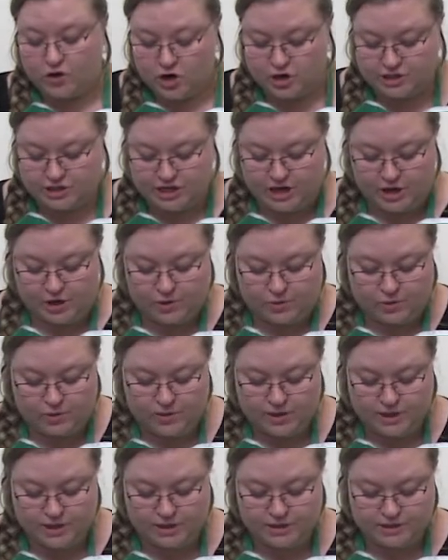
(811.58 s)
our
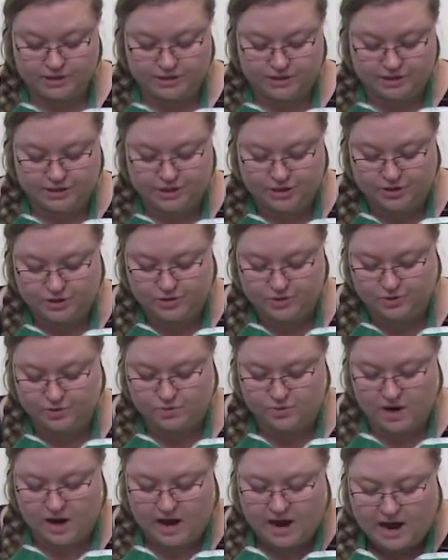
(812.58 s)
dough
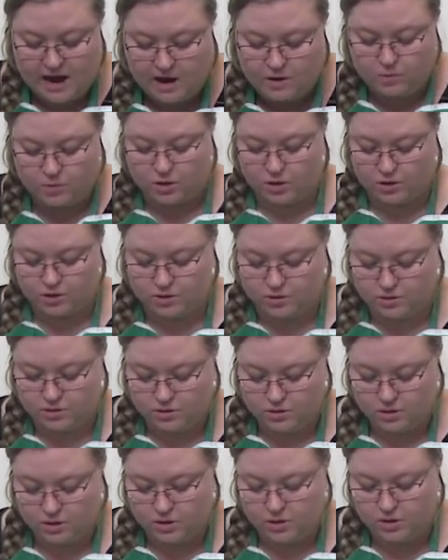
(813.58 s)
to our
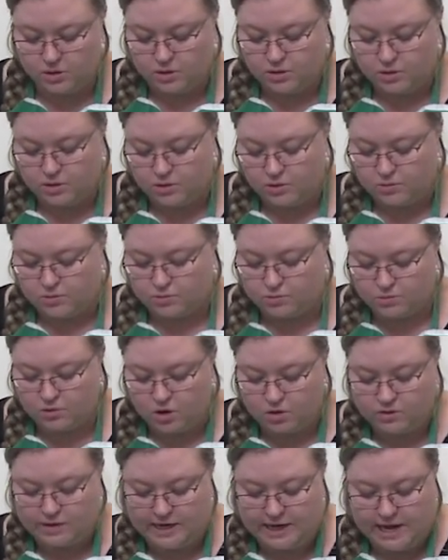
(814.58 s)

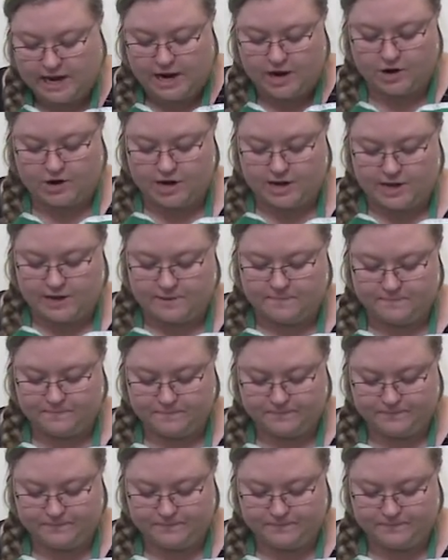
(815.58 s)
rolling area.